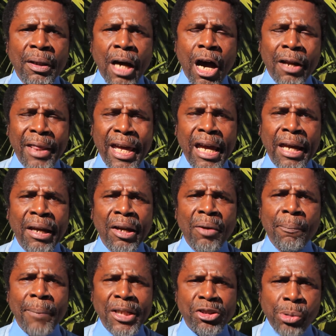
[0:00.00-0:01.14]
Are they
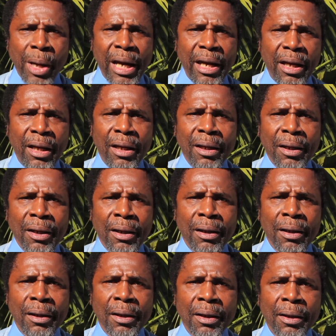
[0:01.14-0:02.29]
betraying
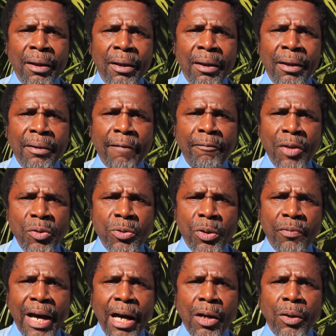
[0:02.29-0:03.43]
the future
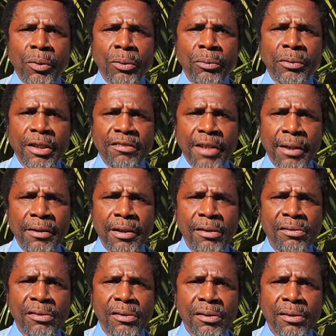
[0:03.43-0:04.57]
of our
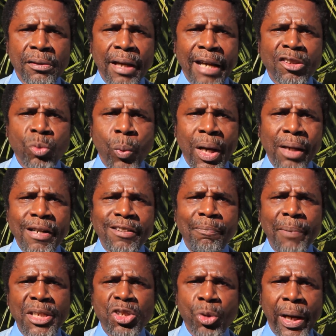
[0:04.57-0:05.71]
descendants, as well as
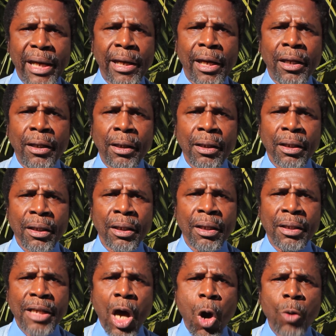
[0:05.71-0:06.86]
betraying
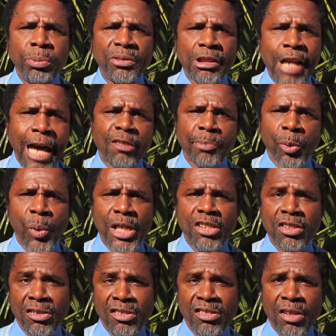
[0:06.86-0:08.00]
the hopes and
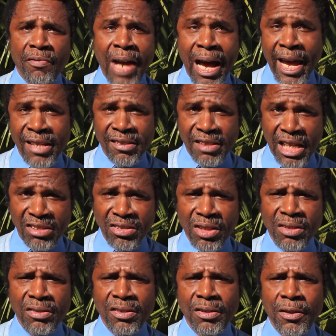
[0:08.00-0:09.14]
aspirations of our
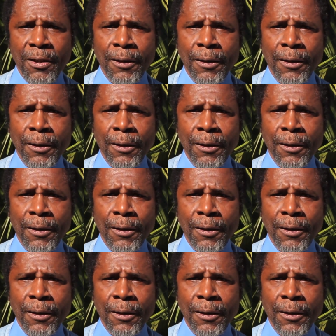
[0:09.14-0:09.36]
ancestors?